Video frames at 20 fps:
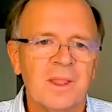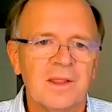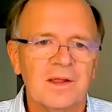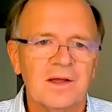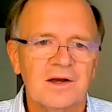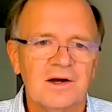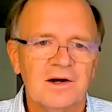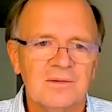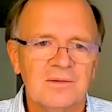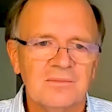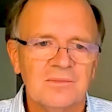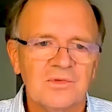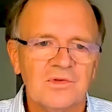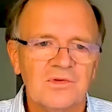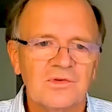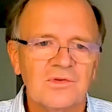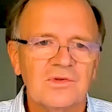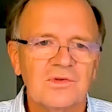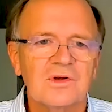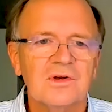
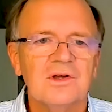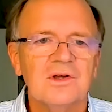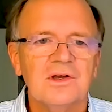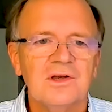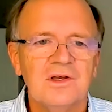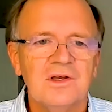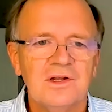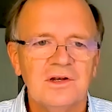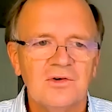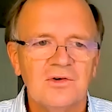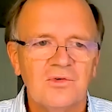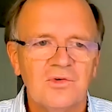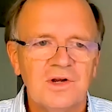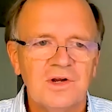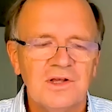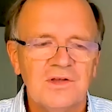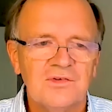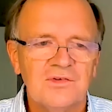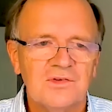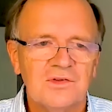comes
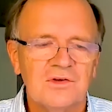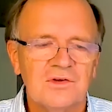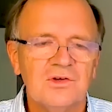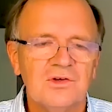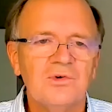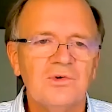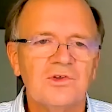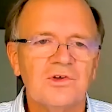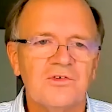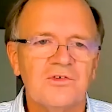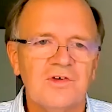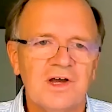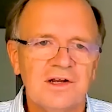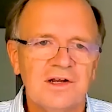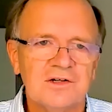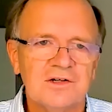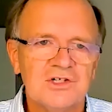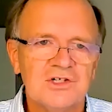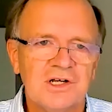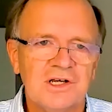increased use of
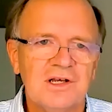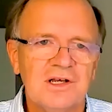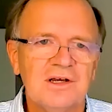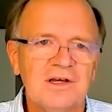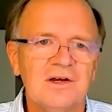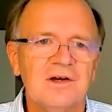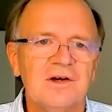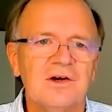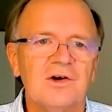energy.